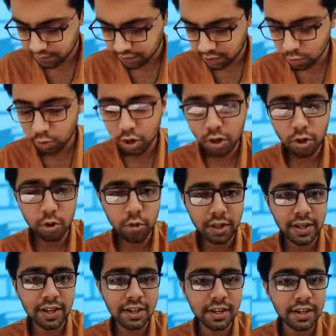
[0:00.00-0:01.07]
It's also known
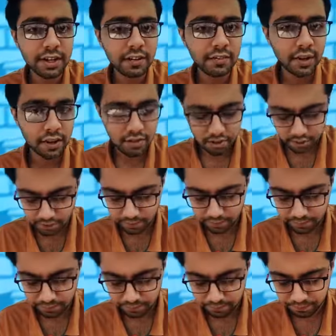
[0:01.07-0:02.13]
as indented fracture.
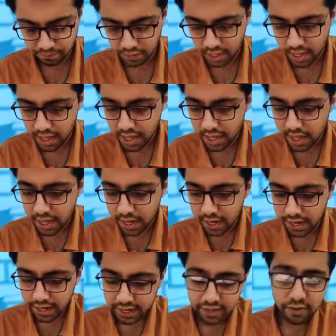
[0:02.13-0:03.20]

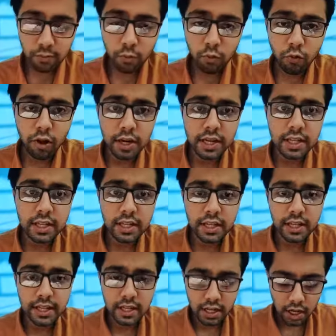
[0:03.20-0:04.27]
Next we move on. It's
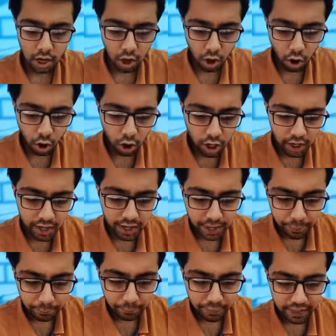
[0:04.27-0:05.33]
an all
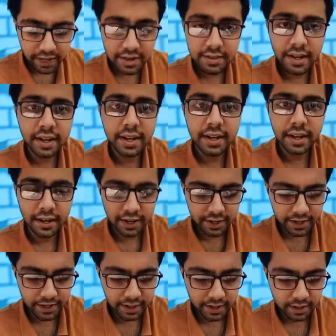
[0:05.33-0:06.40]
MPS are
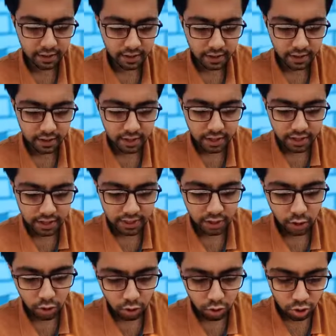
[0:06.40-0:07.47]
inherited in an
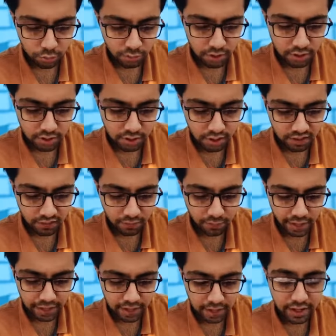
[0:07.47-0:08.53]
autosomal recessive
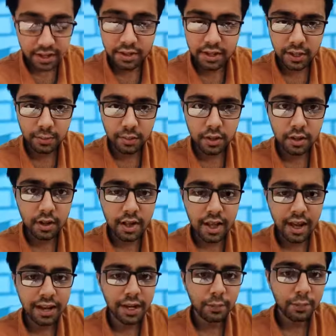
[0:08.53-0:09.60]
manner except,
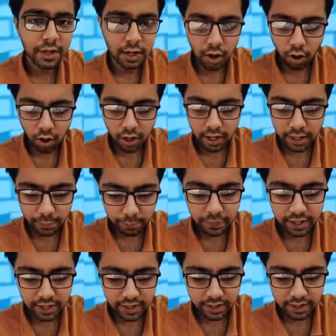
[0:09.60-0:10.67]
I repeat, all
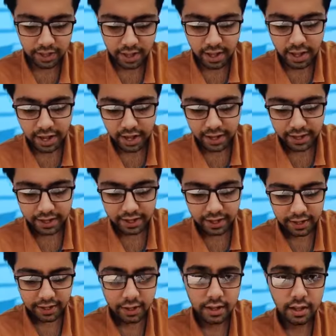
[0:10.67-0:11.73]
MPS are
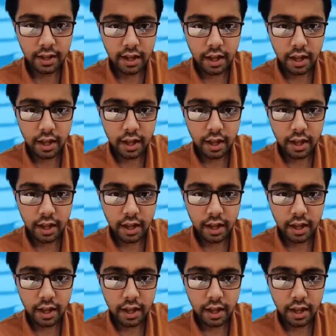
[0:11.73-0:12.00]
inherited